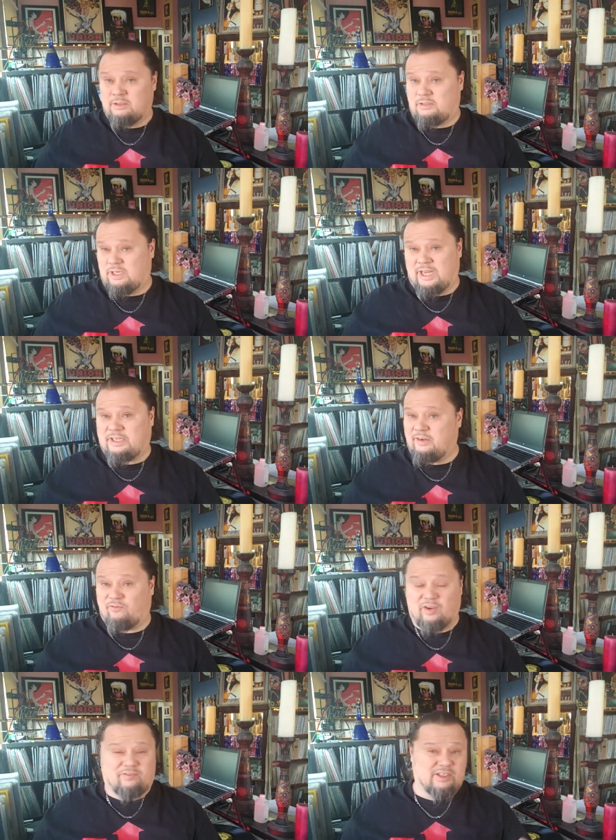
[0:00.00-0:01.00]
The
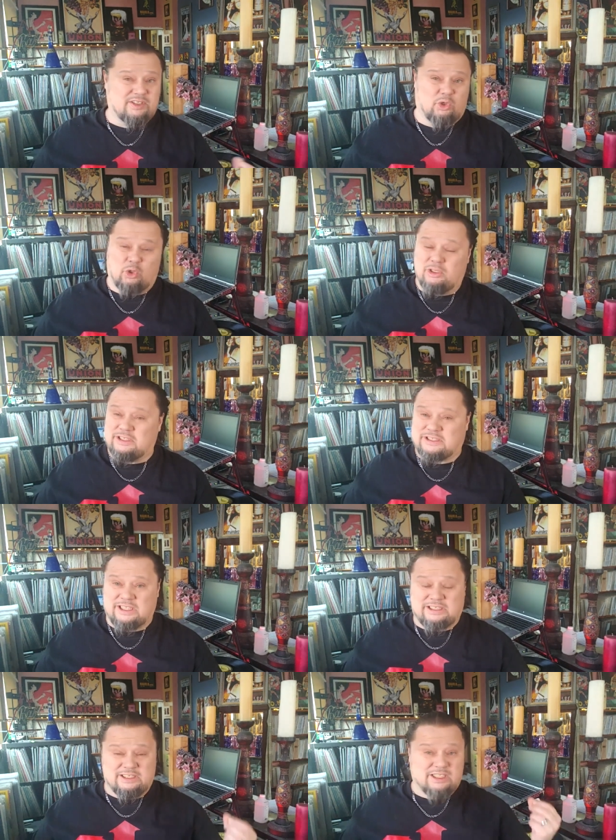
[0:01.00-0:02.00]
1950s, the early
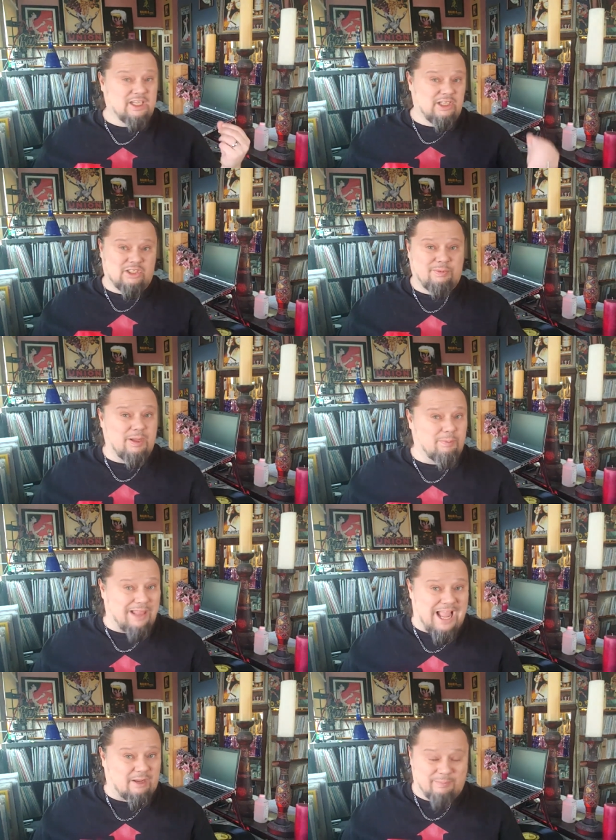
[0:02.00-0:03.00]
60s, to be a
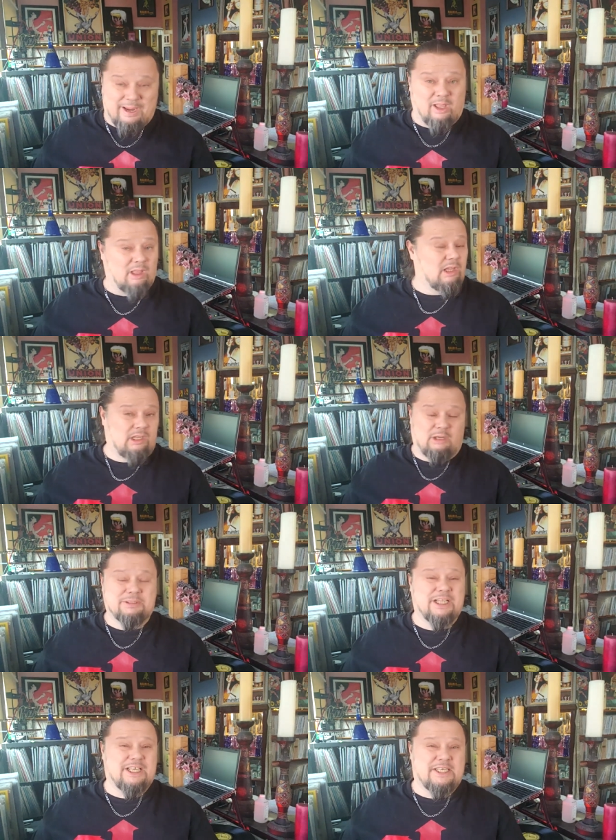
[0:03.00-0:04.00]
black male, it
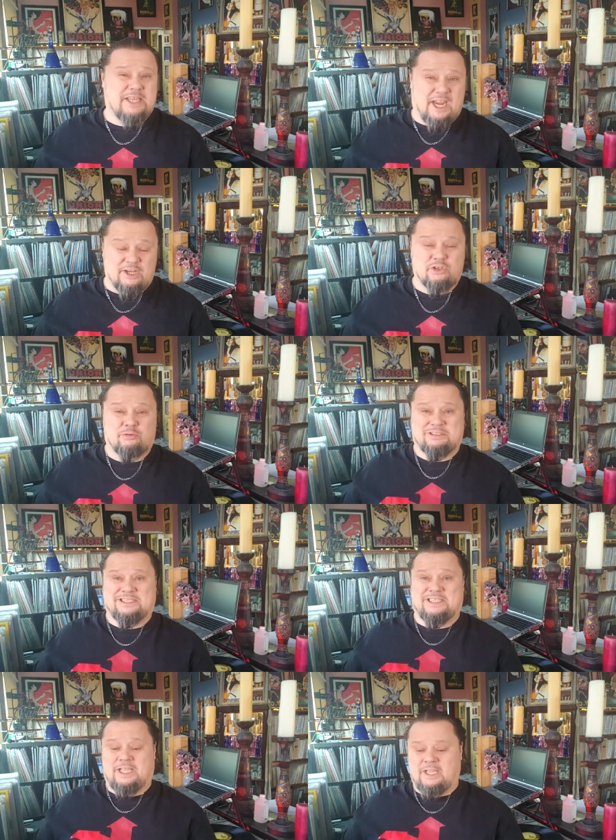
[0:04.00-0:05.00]
was a
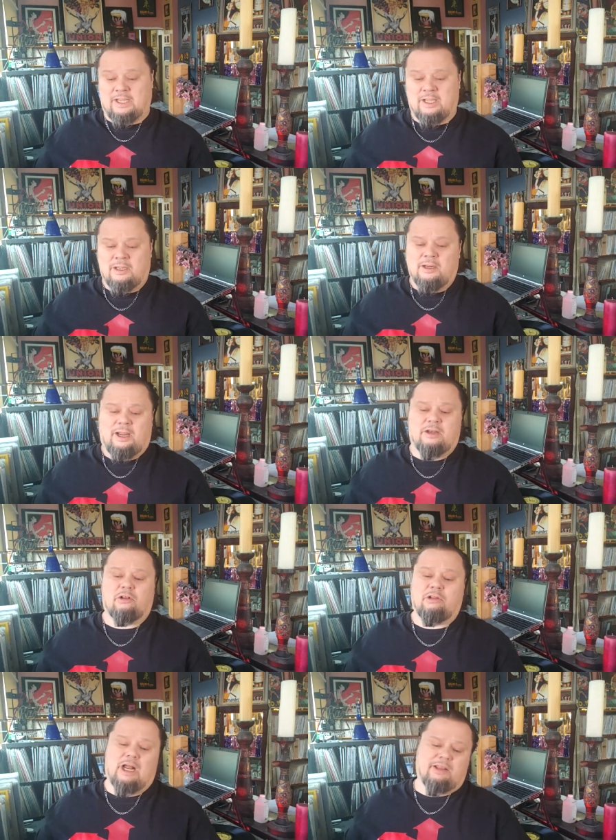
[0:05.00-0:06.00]
dangerous thing. And a
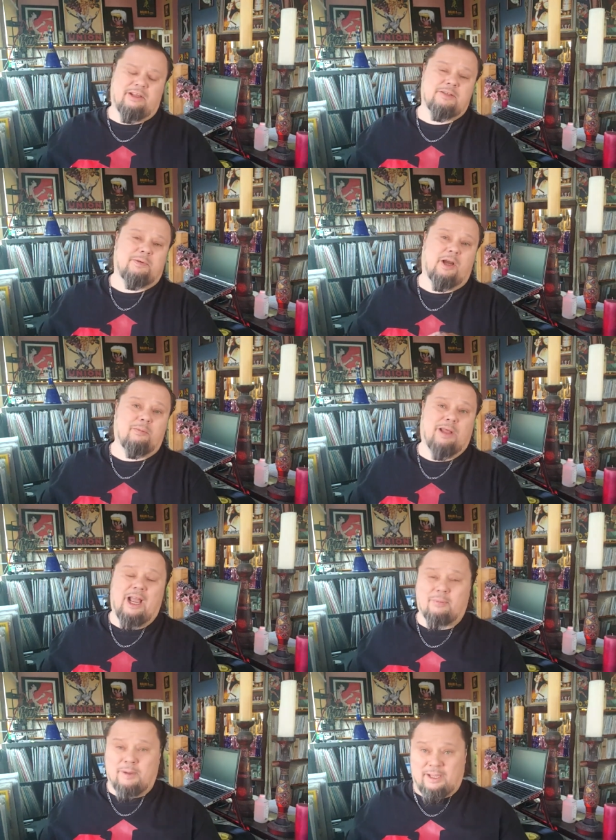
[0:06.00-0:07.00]
lot of these young
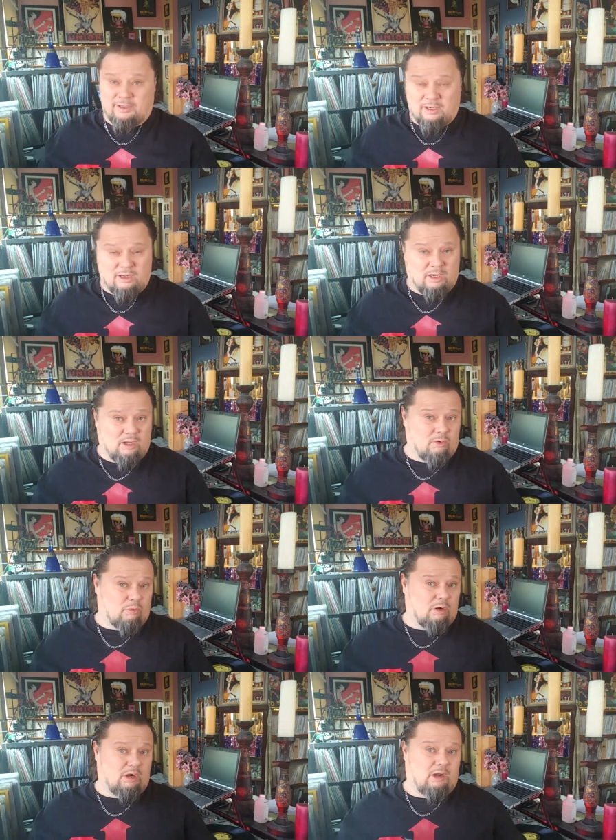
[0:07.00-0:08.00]
black men
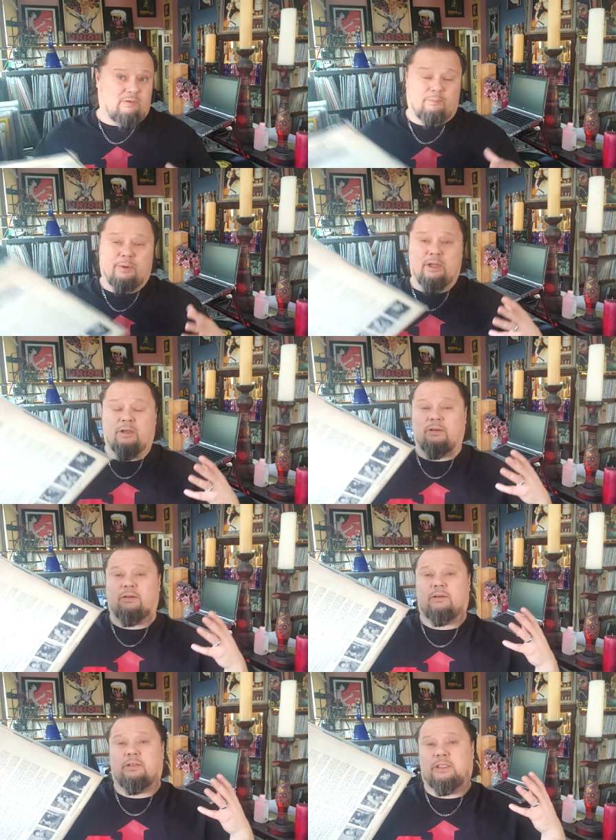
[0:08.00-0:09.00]
were being
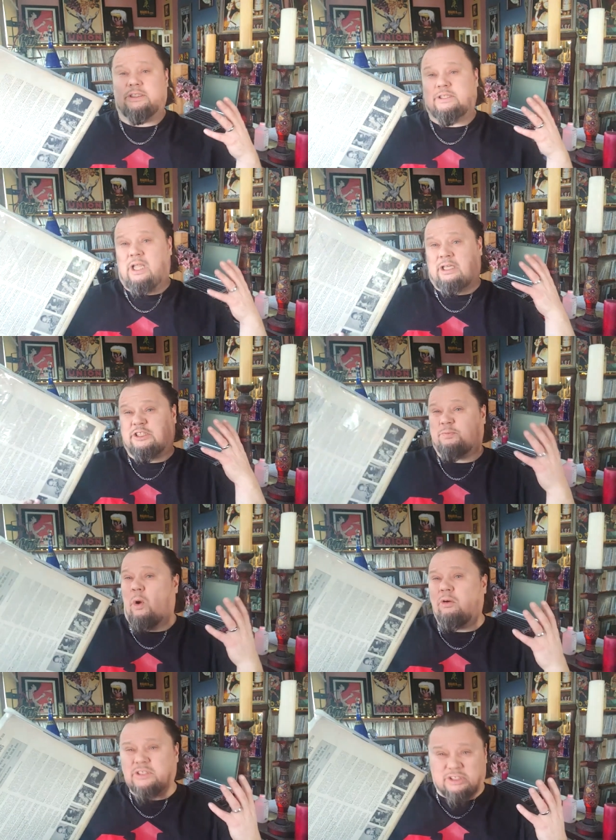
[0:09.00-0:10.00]

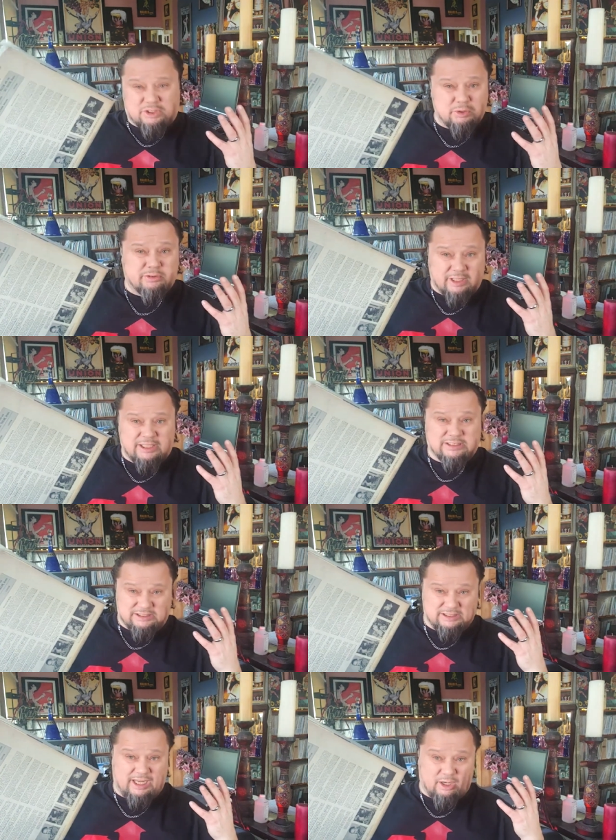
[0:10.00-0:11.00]
exposed to two things
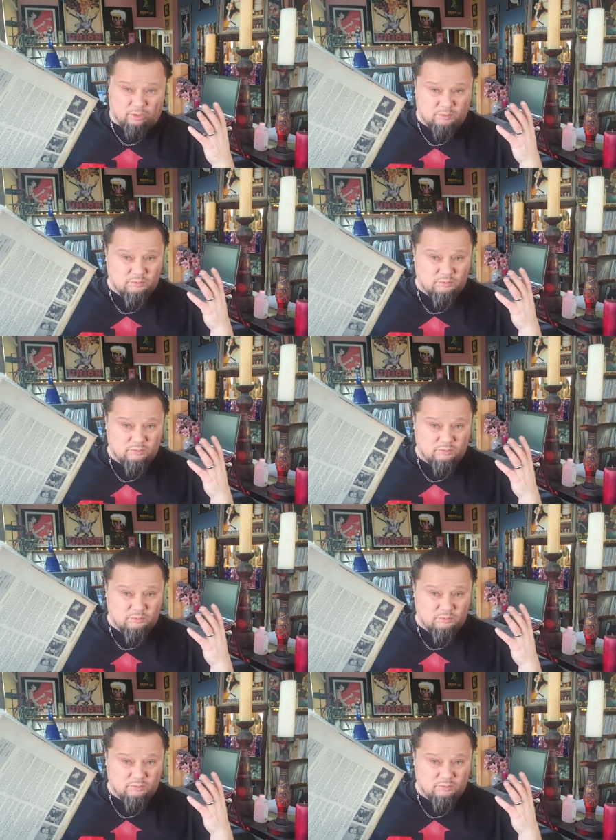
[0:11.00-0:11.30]
in the ghetto.